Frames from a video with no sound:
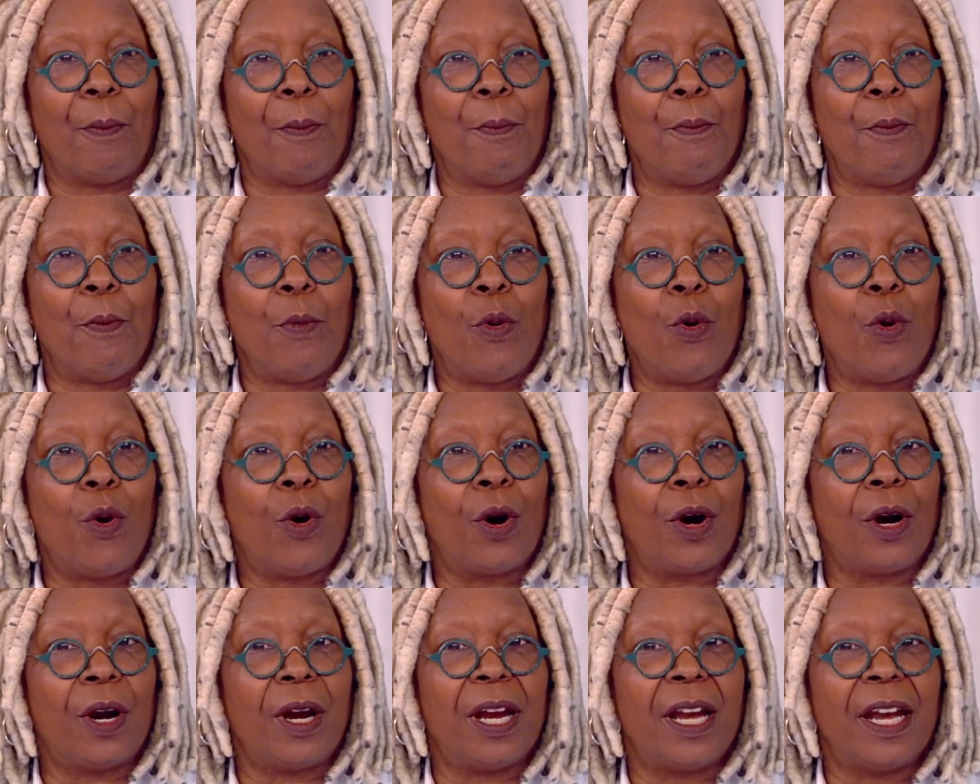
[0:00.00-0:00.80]

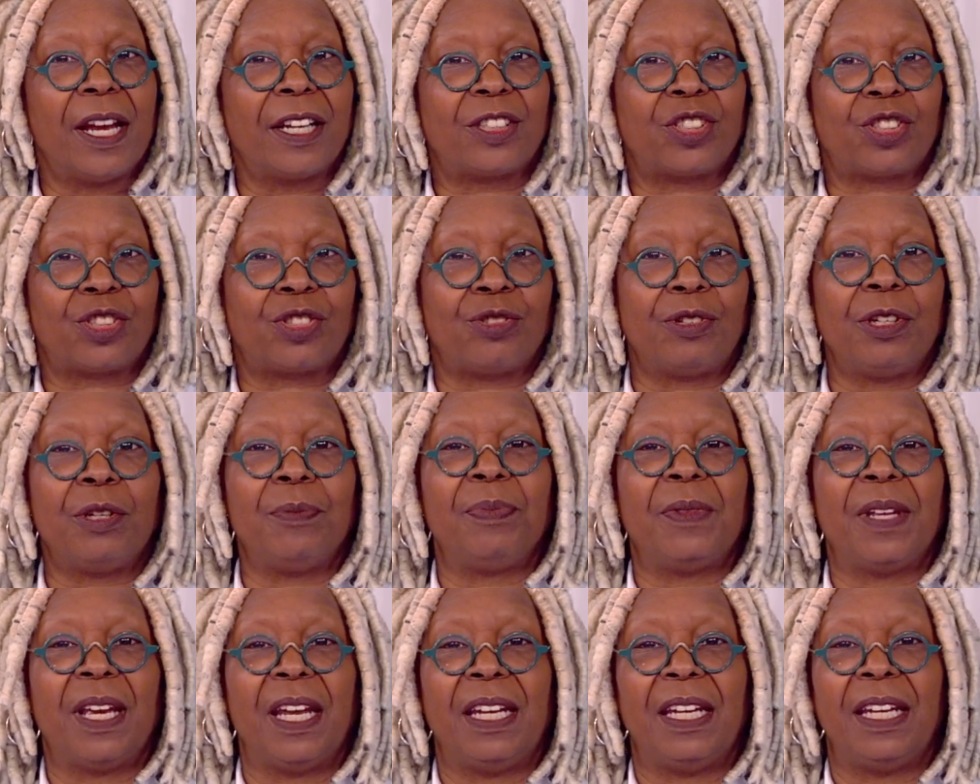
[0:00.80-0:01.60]
more
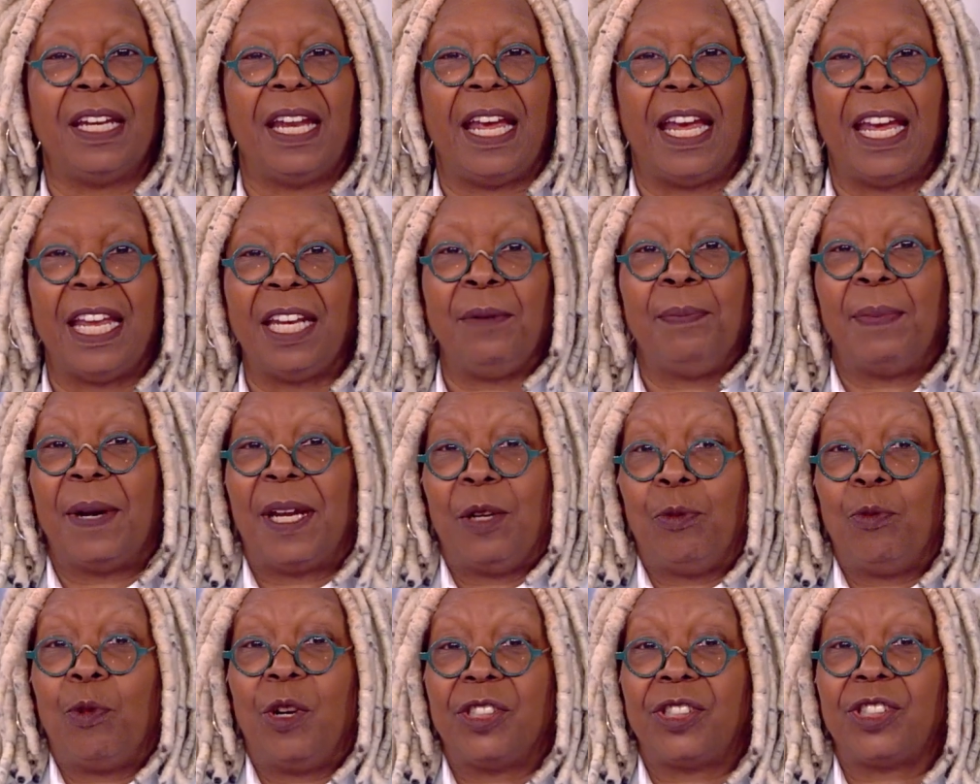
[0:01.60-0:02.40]
extreme than
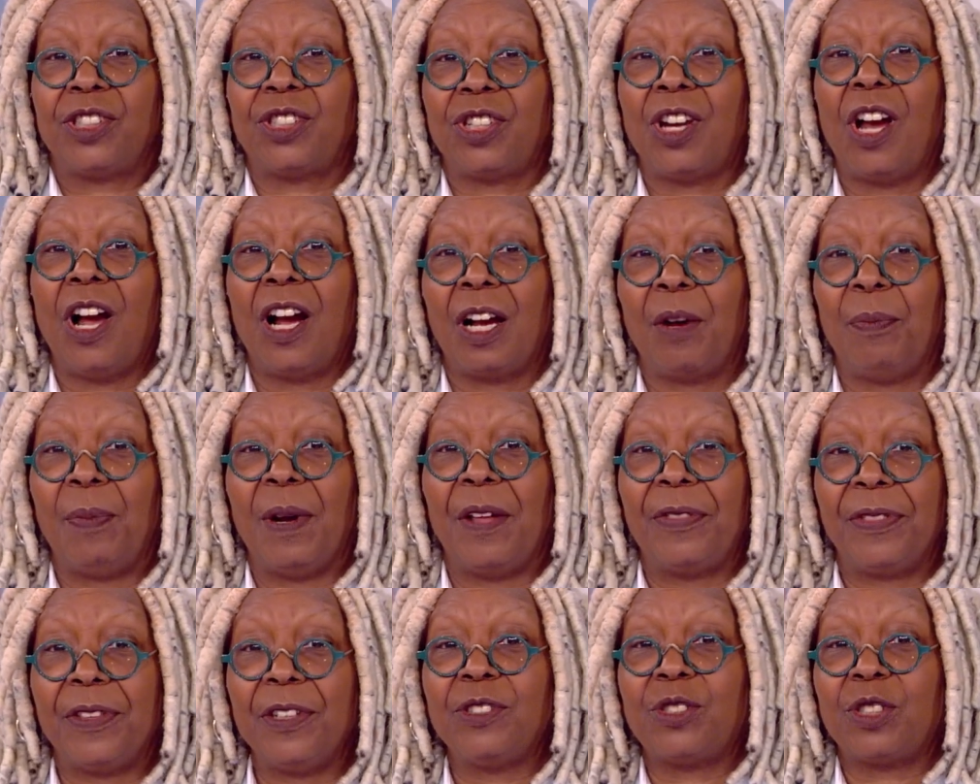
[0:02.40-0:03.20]
anybody wants to talk
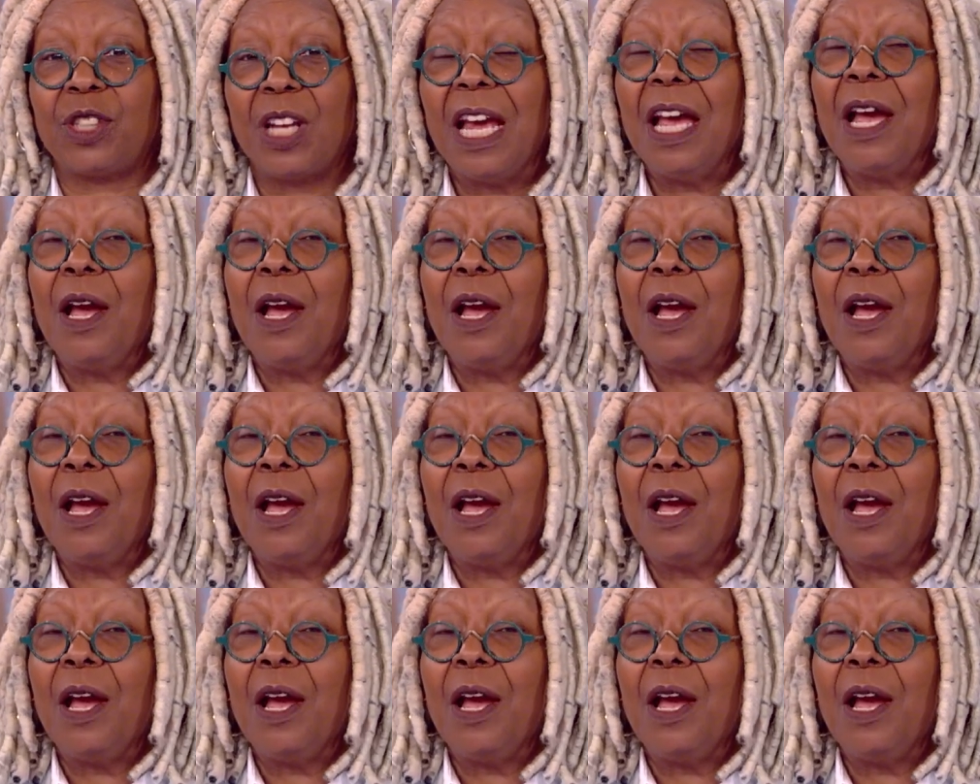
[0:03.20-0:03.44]
about. There's